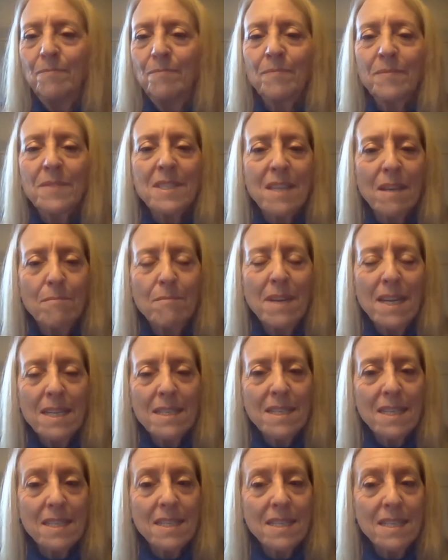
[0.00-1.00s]
Some
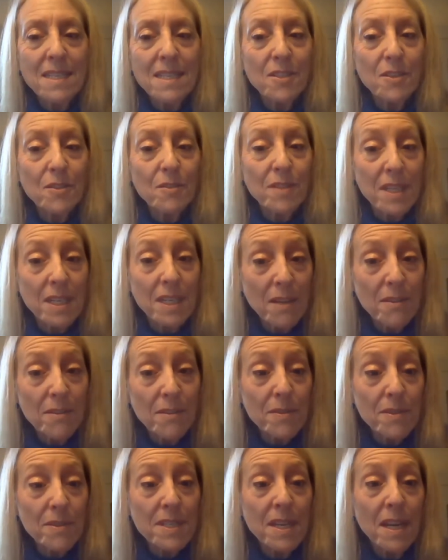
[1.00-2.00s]
days it's easier than
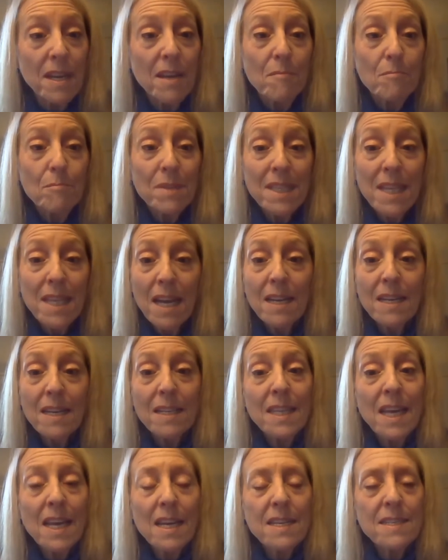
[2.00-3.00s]
others, but that
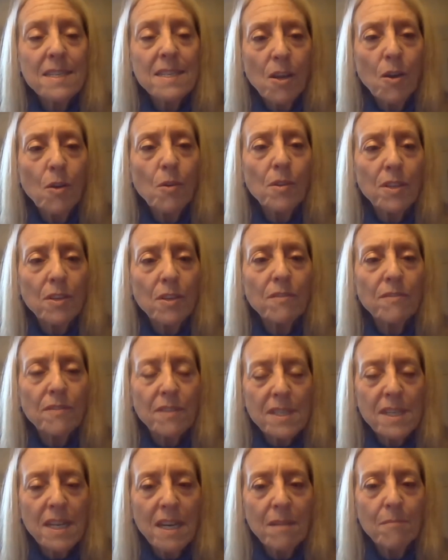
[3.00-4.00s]
is the goal. And over
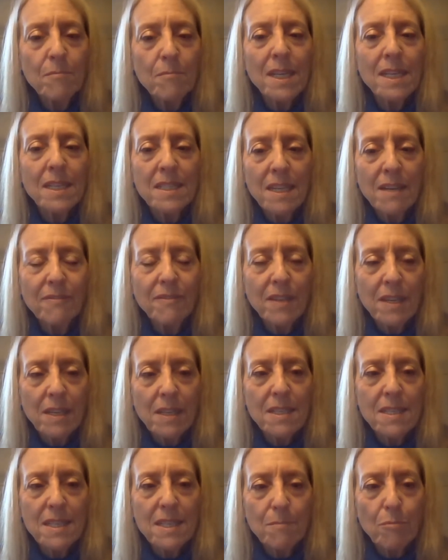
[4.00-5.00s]
time, we can
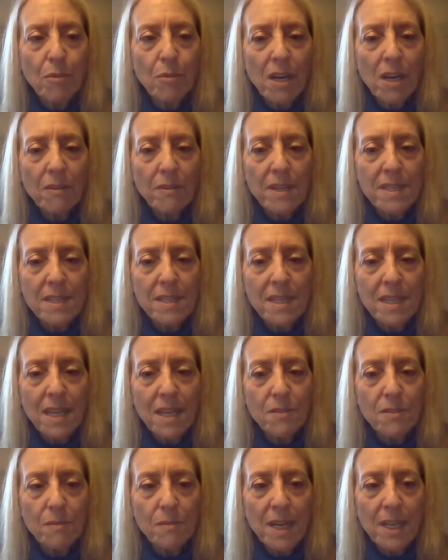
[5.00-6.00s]
definitely see progress in
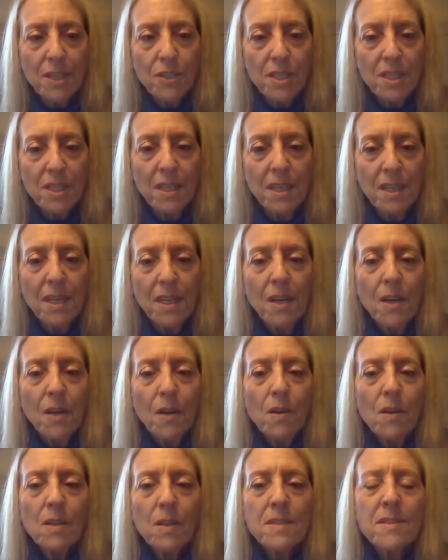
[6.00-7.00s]
that direction.
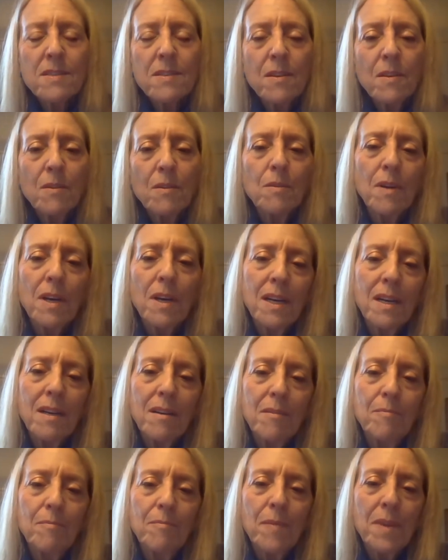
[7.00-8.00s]
Also,
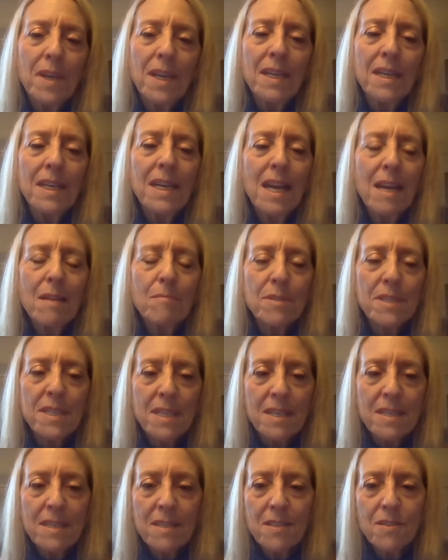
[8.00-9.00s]
it enables
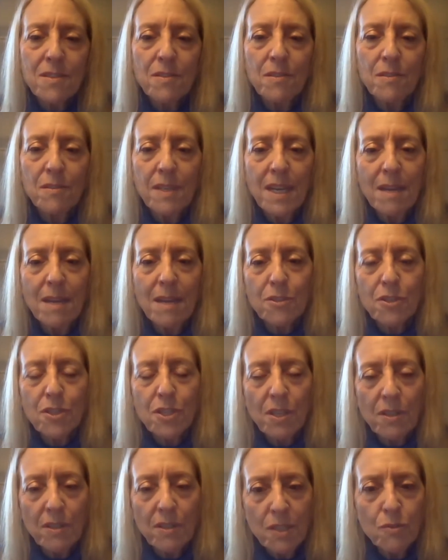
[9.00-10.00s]
us to enable
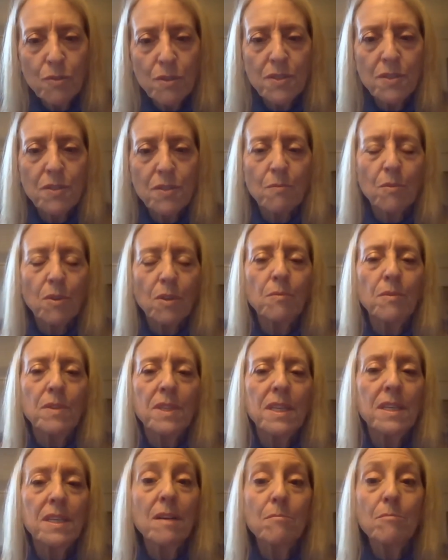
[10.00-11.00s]
shared interest to work with
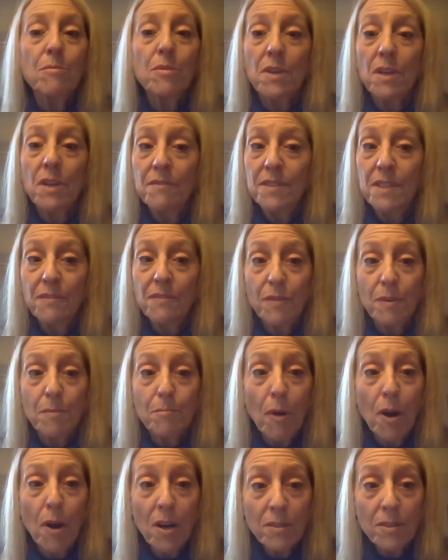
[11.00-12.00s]
a number of different
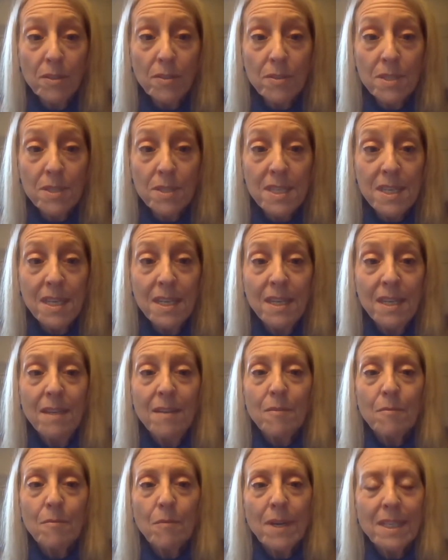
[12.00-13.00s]
partners.
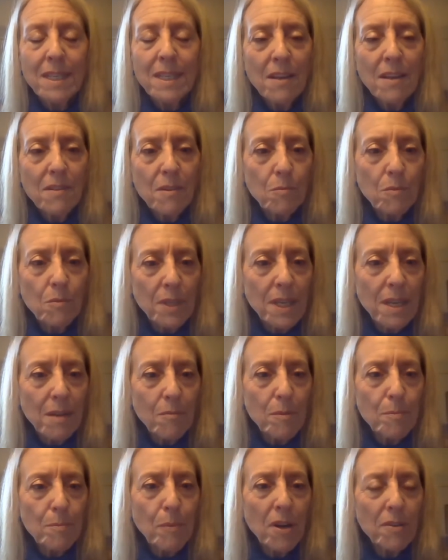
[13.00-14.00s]
Right now, they're working
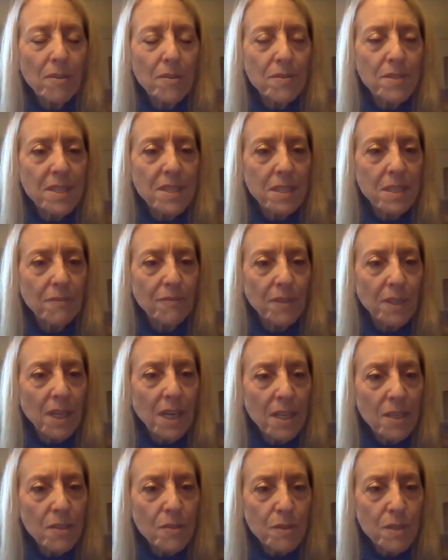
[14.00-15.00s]
with partners in different
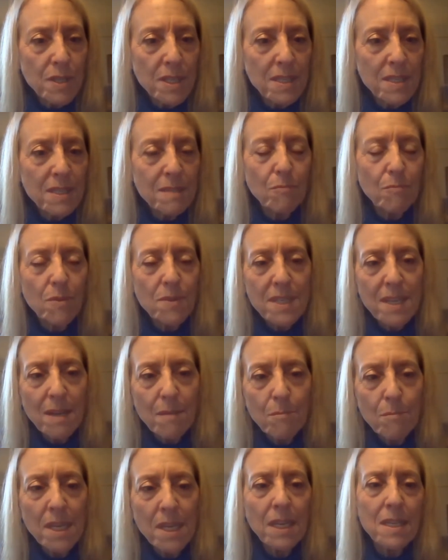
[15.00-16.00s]
countries,
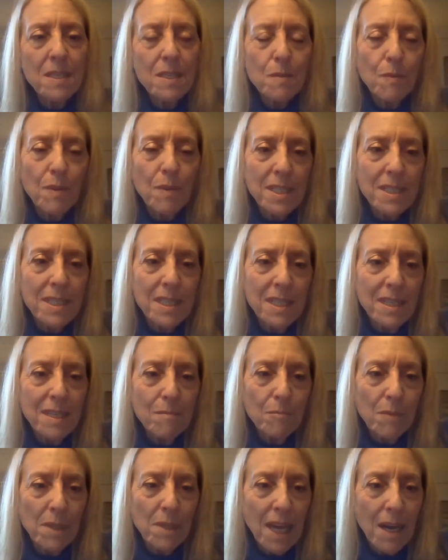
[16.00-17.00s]
Mozambique, Swatini,
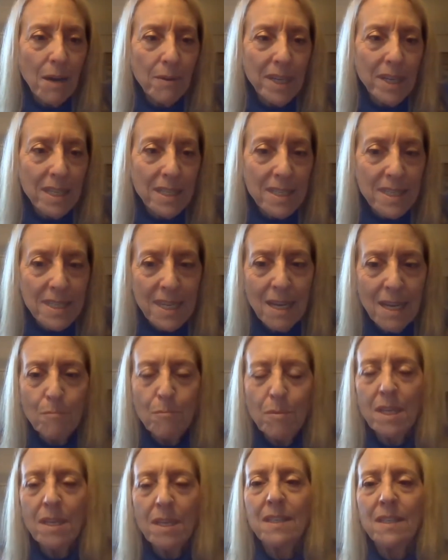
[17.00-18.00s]
Malawi, and
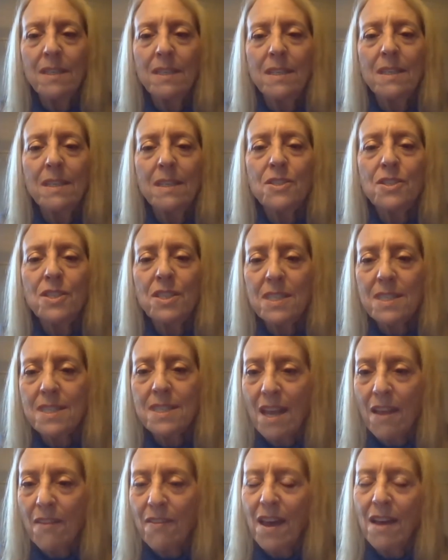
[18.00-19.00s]
Zambia, in addition to
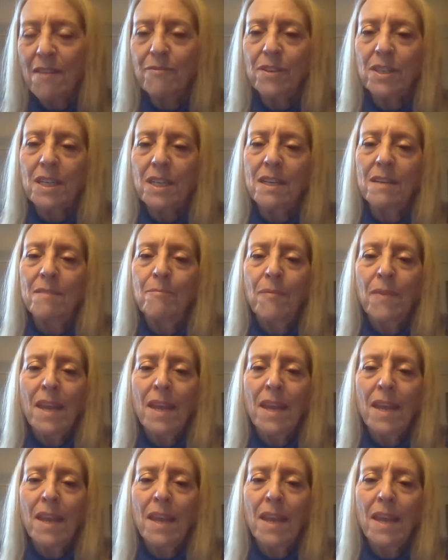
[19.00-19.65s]
South Africa.